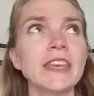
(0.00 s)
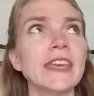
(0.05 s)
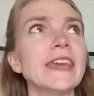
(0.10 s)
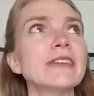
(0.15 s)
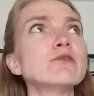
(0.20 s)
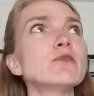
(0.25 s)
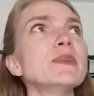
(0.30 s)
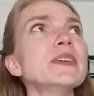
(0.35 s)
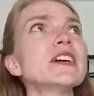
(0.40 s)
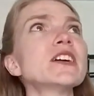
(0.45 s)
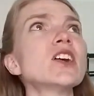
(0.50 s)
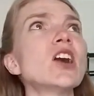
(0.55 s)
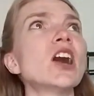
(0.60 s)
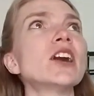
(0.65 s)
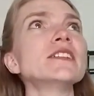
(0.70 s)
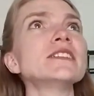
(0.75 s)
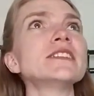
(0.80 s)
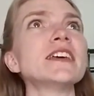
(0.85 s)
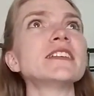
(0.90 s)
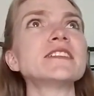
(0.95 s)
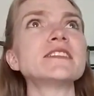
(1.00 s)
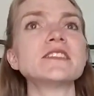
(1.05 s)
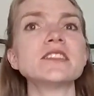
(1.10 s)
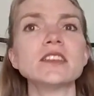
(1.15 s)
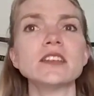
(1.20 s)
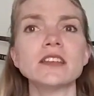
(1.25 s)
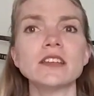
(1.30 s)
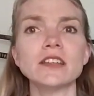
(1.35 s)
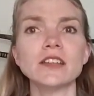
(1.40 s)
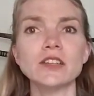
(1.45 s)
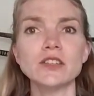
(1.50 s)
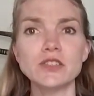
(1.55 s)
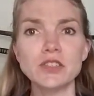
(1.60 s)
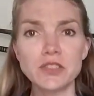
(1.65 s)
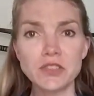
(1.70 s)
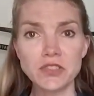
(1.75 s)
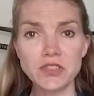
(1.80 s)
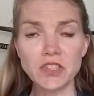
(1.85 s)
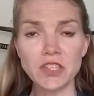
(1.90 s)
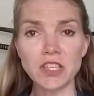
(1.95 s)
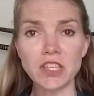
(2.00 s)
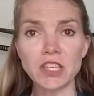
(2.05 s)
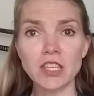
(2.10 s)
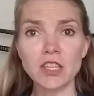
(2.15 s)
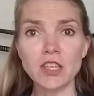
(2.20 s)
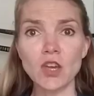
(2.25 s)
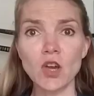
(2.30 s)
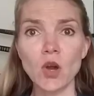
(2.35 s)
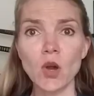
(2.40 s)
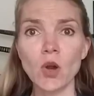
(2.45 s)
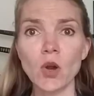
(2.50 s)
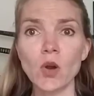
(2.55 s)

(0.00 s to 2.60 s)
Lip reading: It will be a contest to see